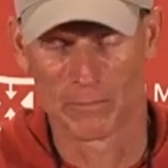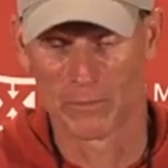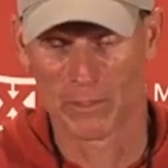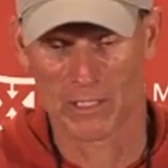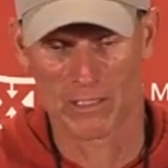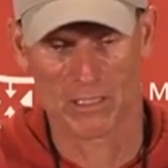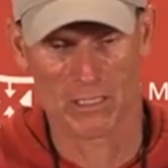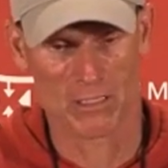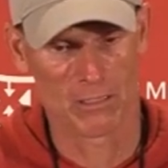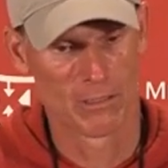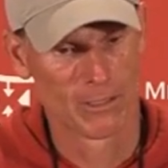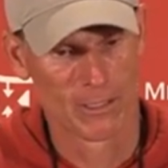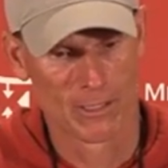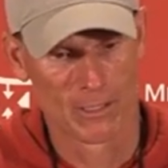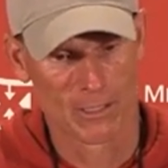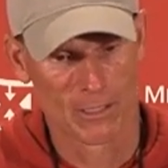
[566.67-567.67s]
with his,
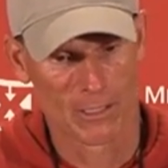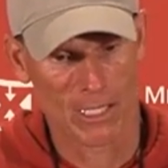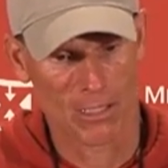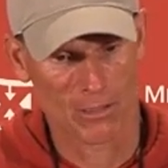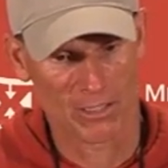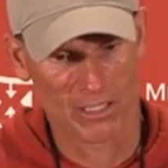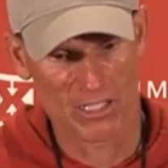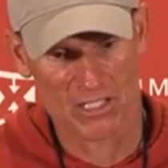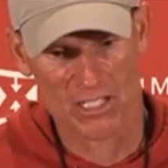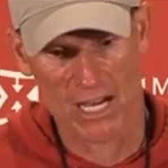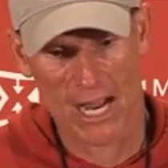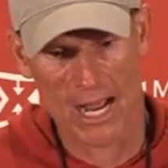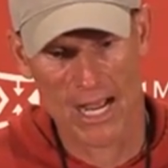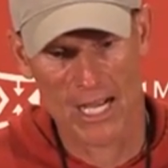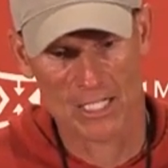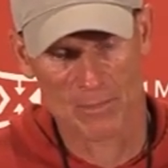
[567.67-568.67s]
not only his
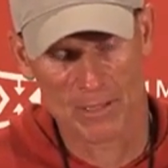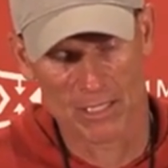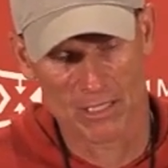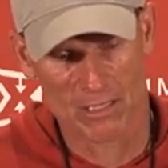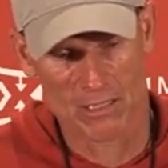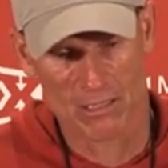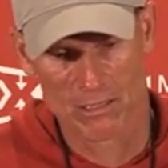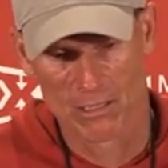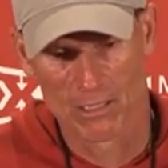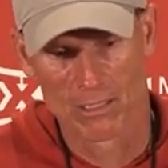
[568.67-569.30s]
size, but his